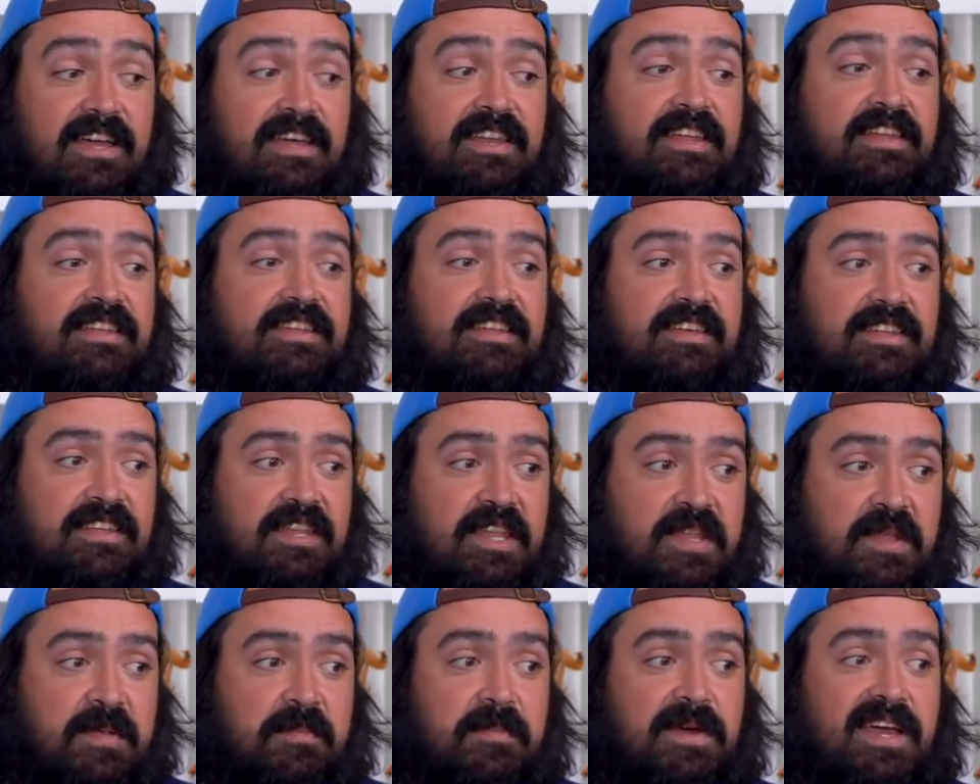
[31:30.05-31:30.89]
And, and
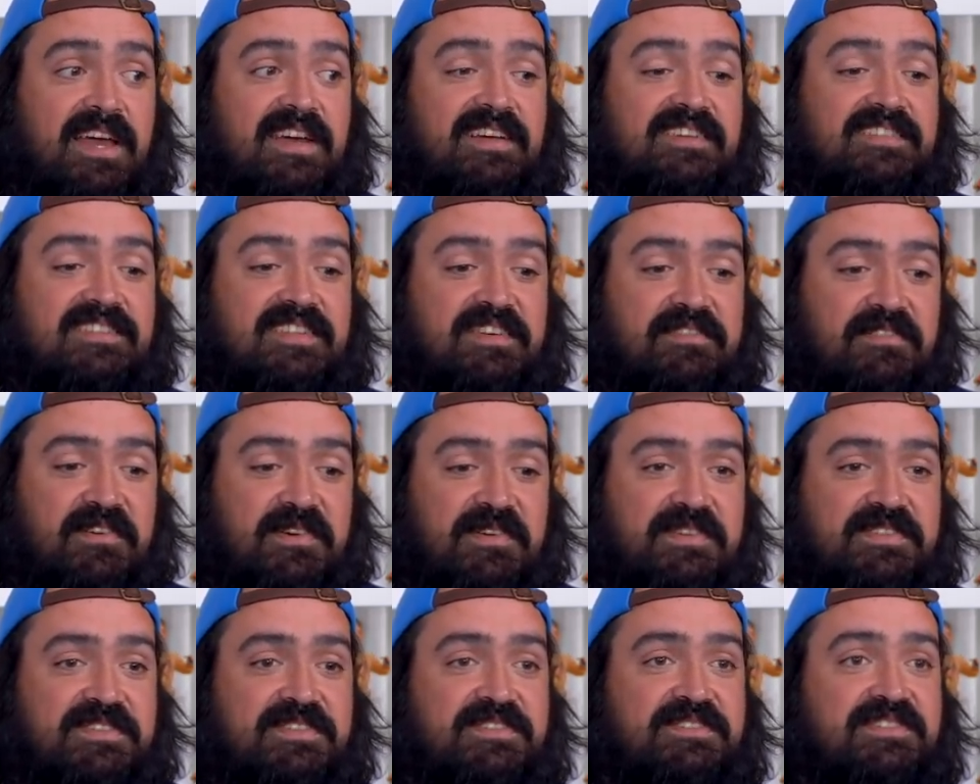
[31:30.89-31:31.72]
in the past, I've
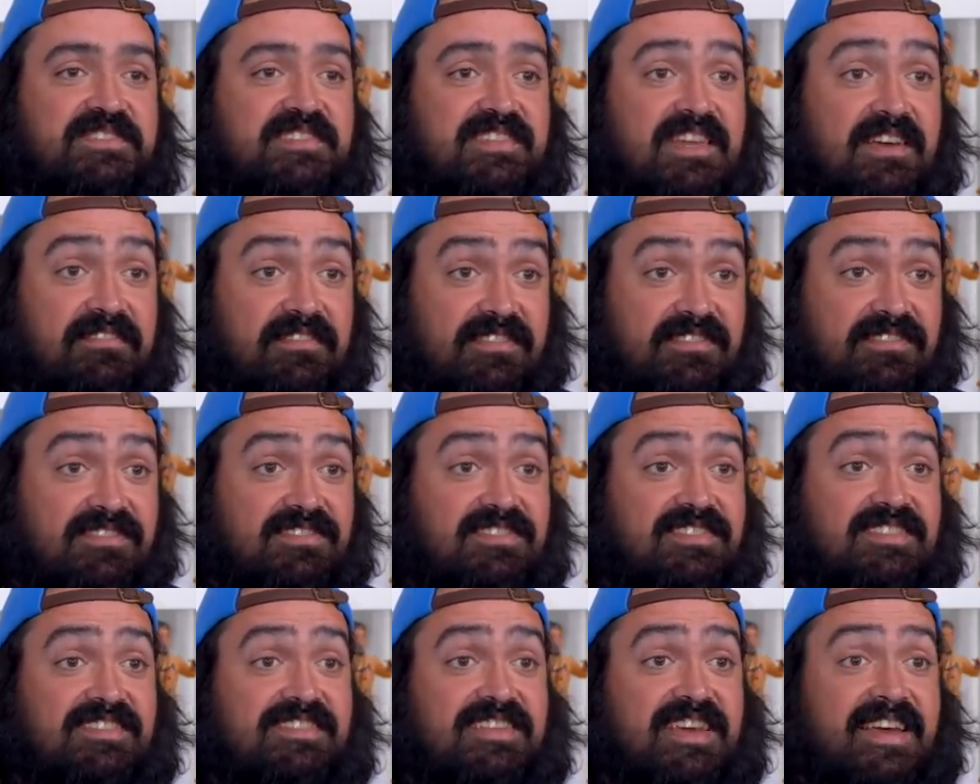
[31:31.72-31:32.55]
always used
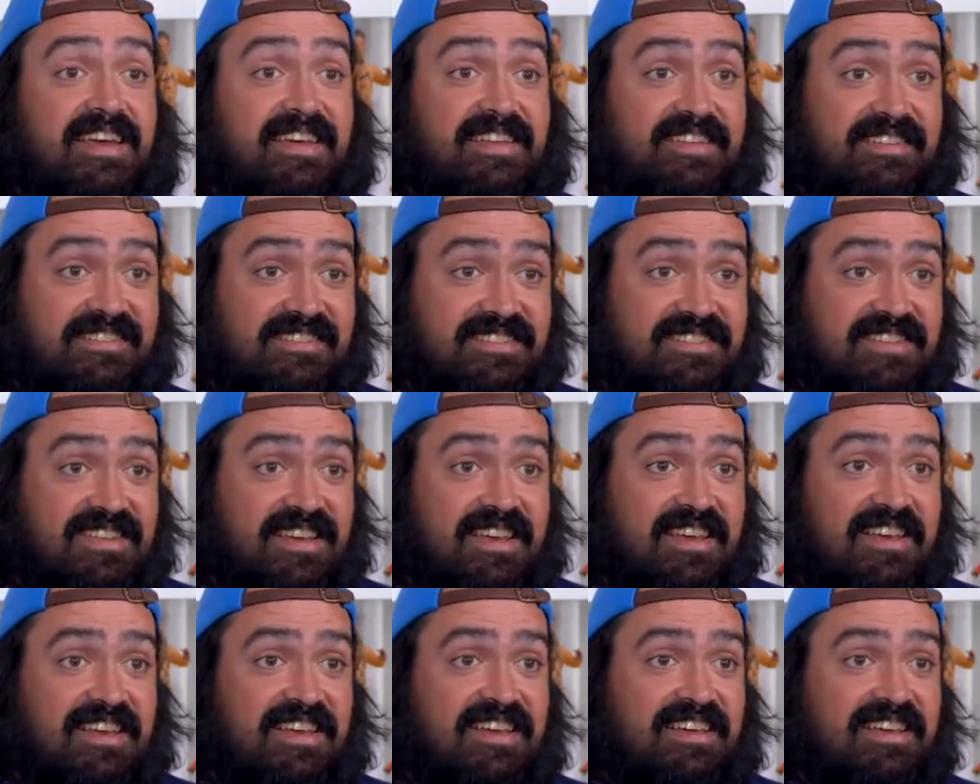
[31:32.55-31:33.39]
sevens and tens.
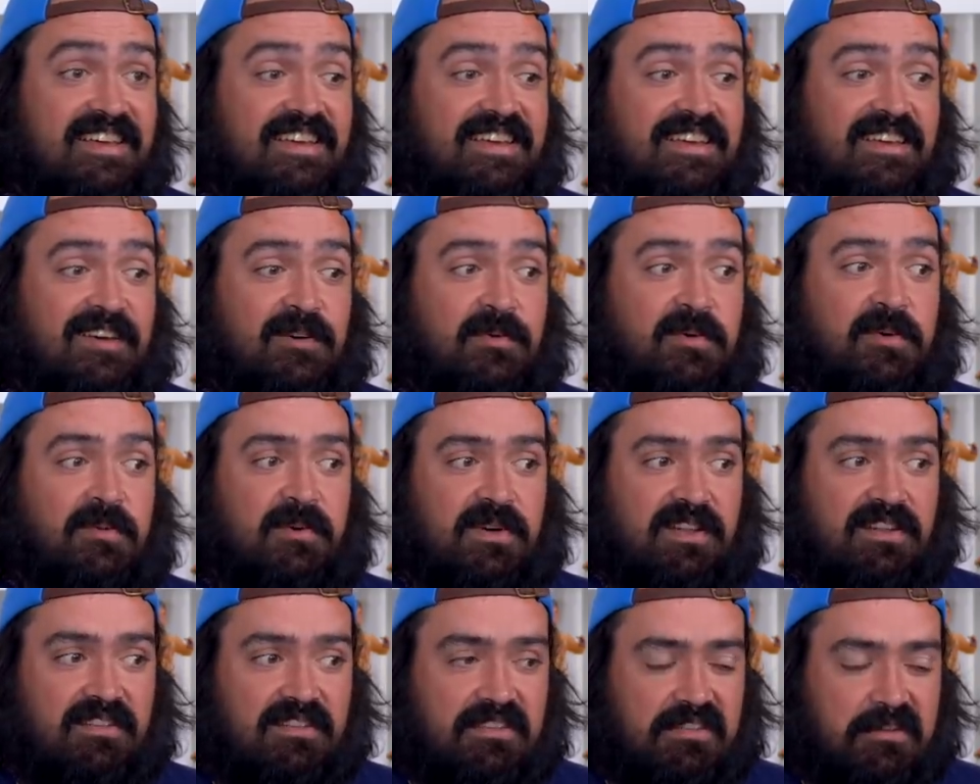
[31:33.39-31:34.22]
Yeah. Uh, we
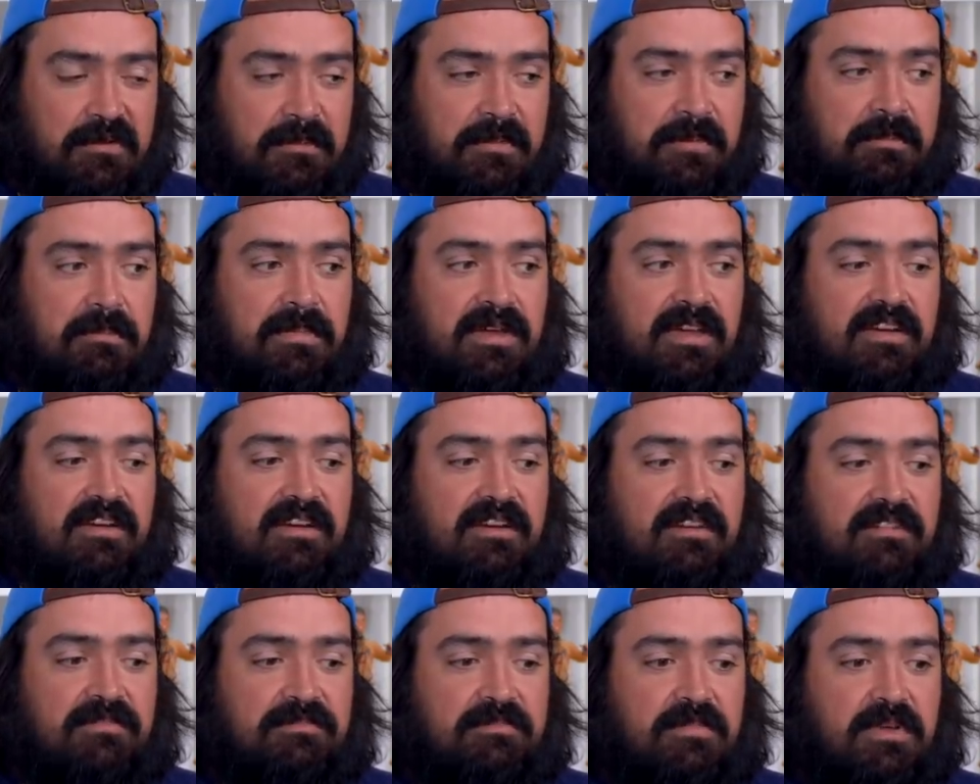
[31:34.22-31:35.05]
went a little bit
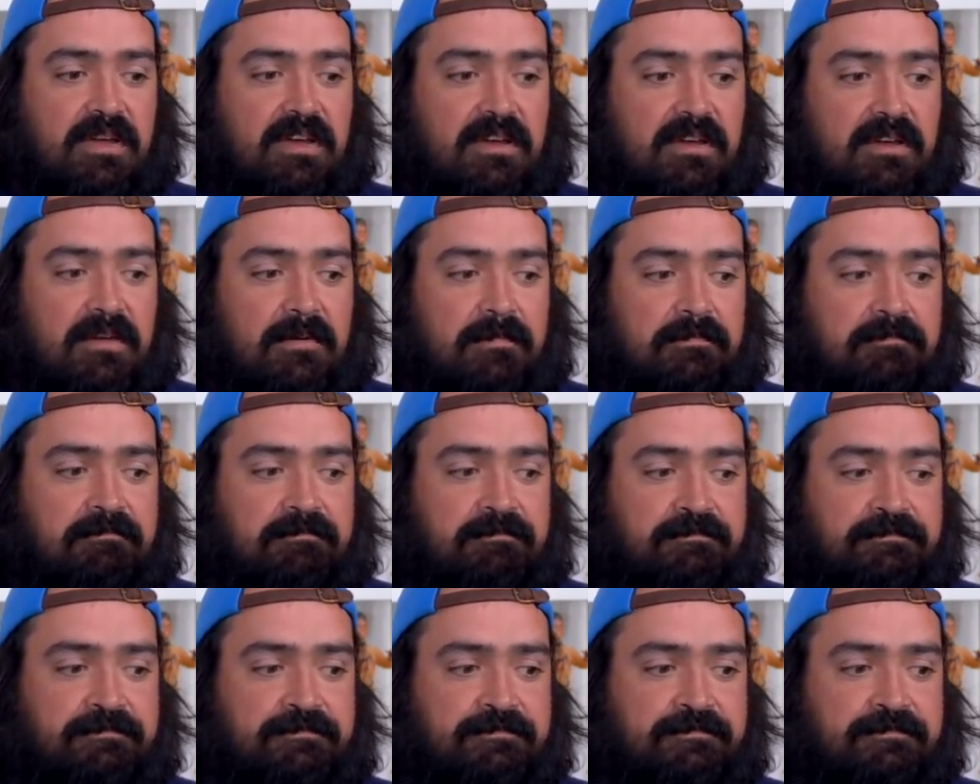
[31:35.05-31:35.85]
bigger. Um,